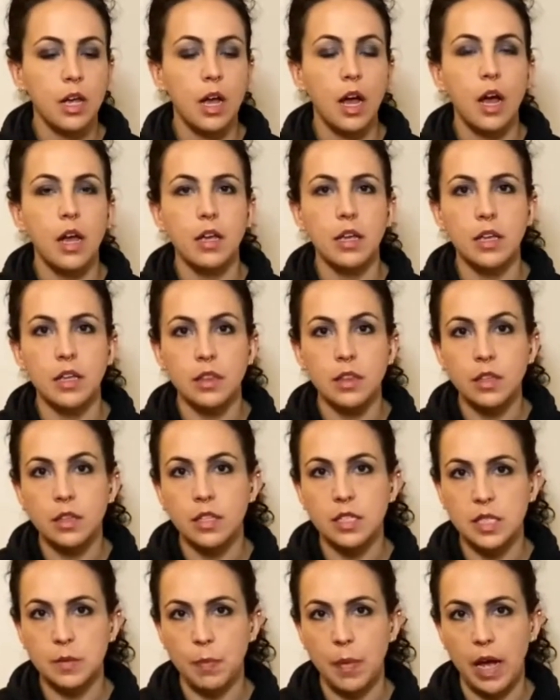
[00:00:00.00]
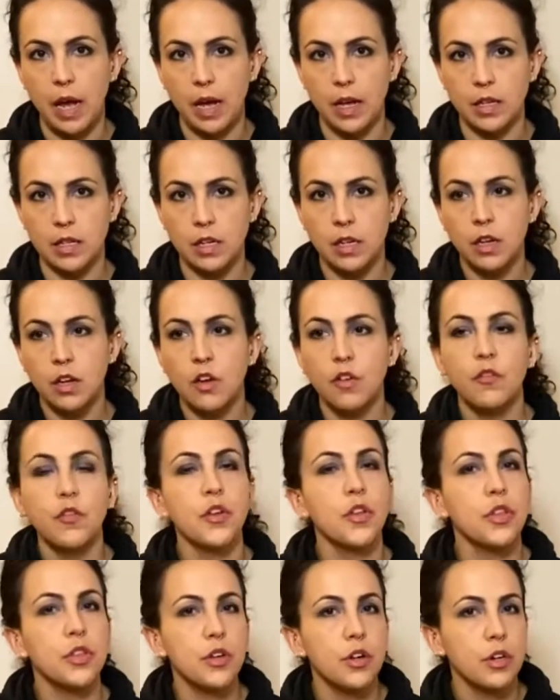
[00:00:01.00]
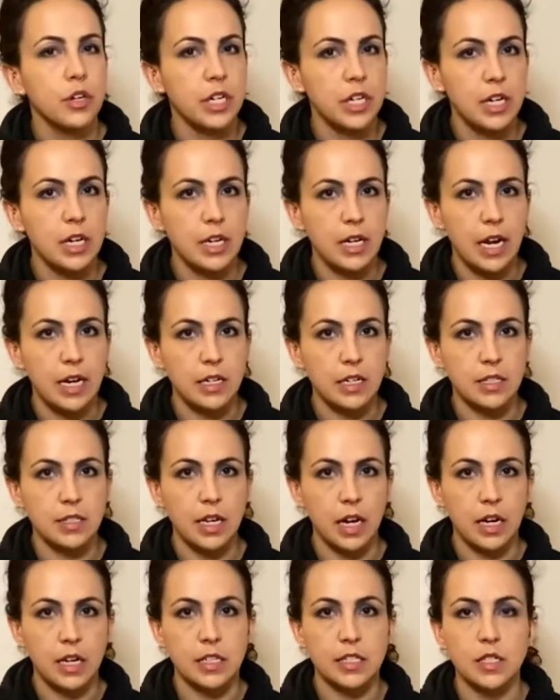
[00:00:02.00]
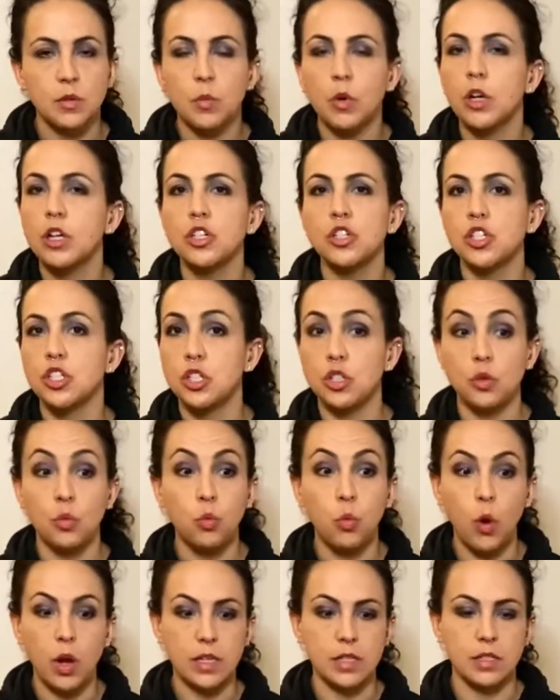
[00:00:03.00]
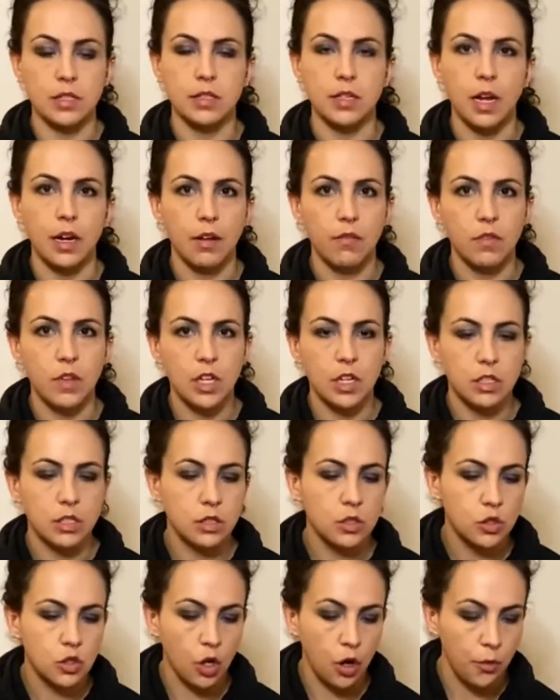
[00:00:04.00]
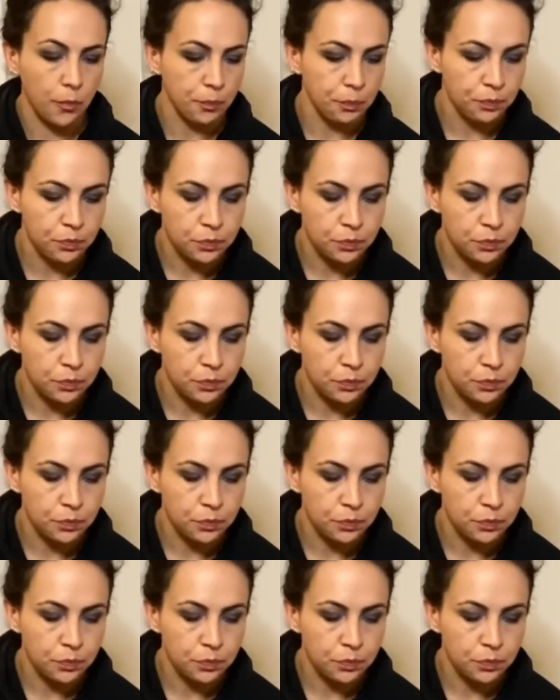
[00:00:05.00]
in the spot for 30 to 90 seconds, and we're going to just do 1 set of this. So